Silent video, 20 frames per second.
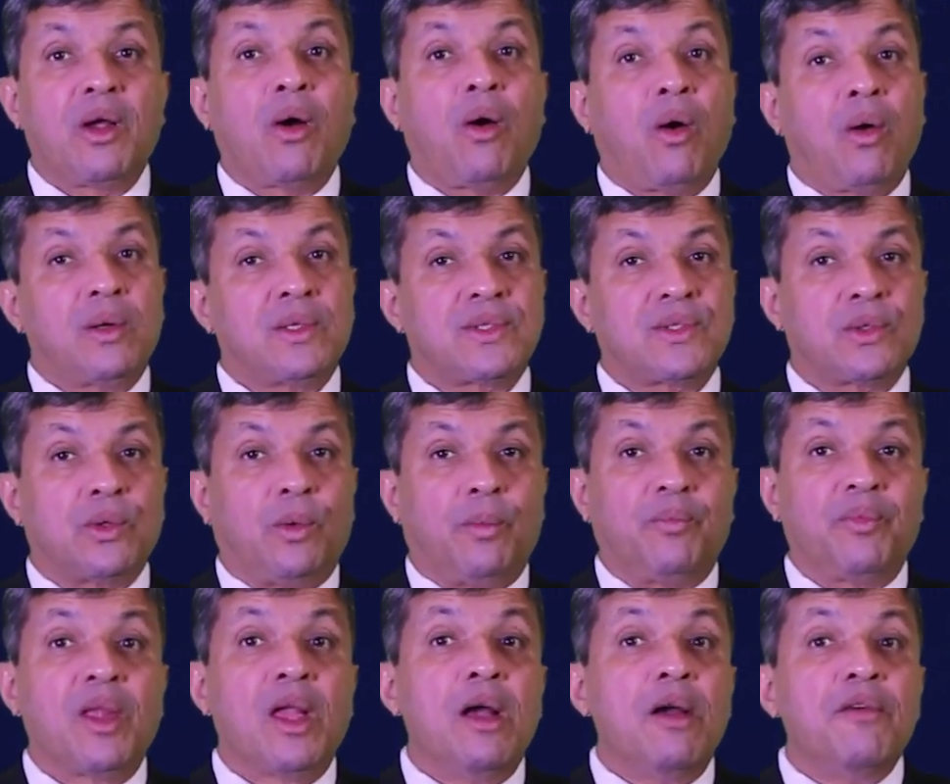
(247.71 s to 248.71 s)
Also,
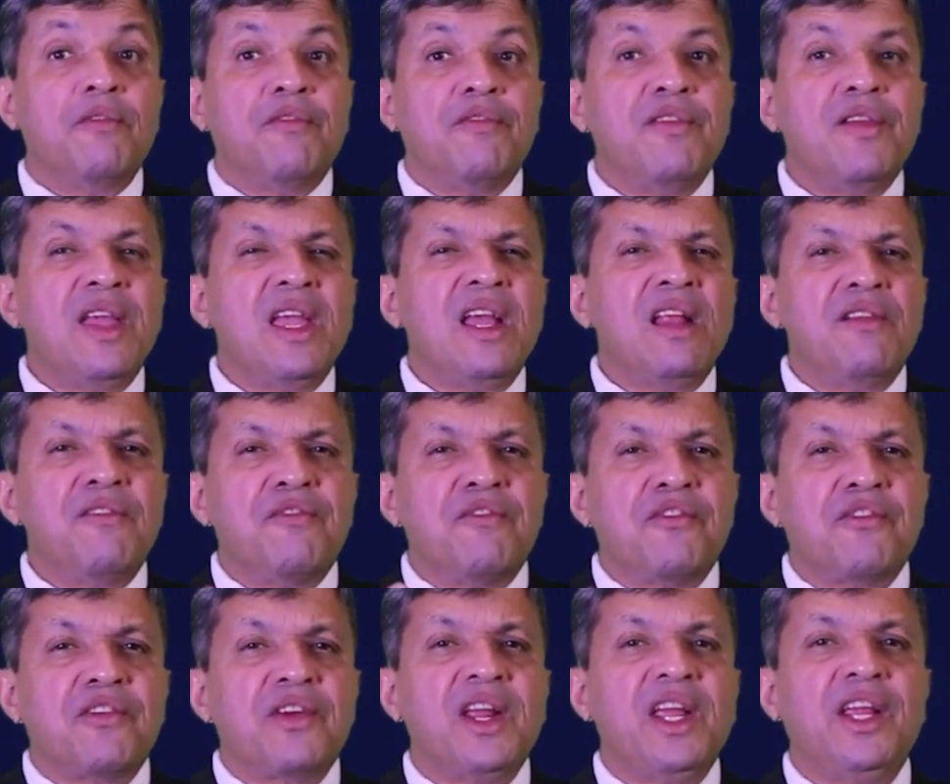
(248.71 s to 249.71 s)
feel
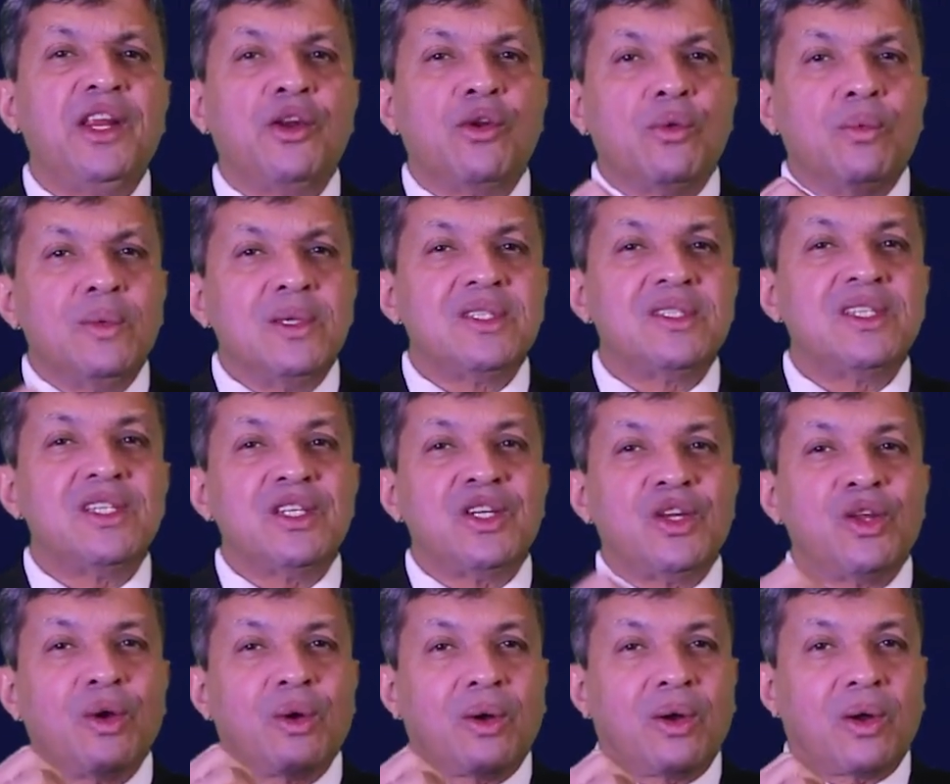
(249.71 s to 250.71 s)
free to visit
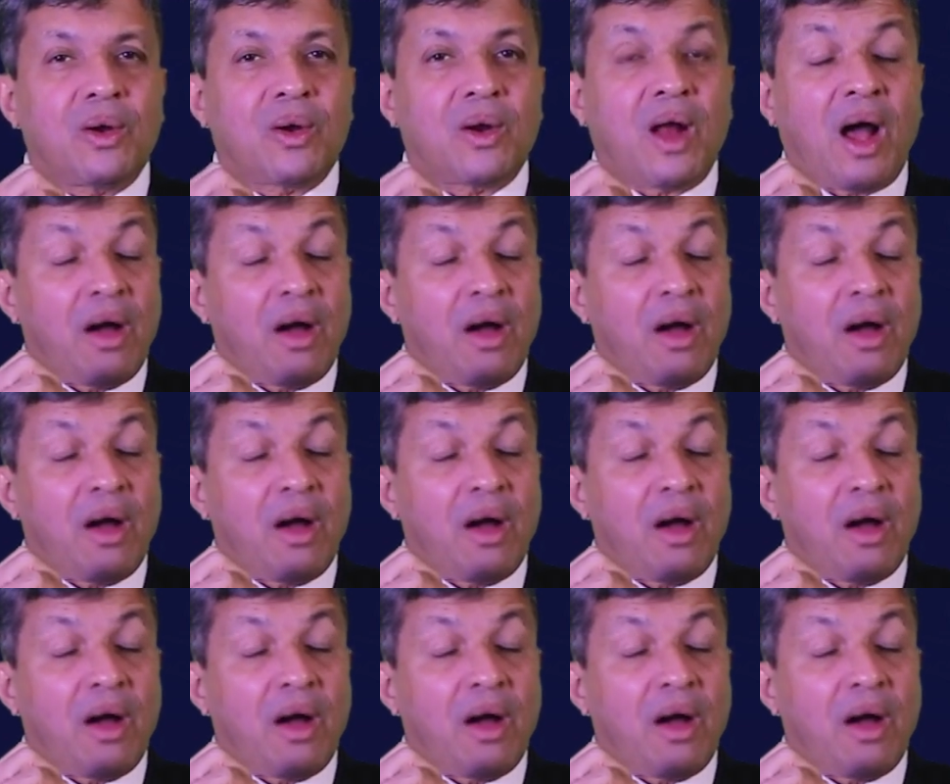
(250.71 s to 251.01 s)
your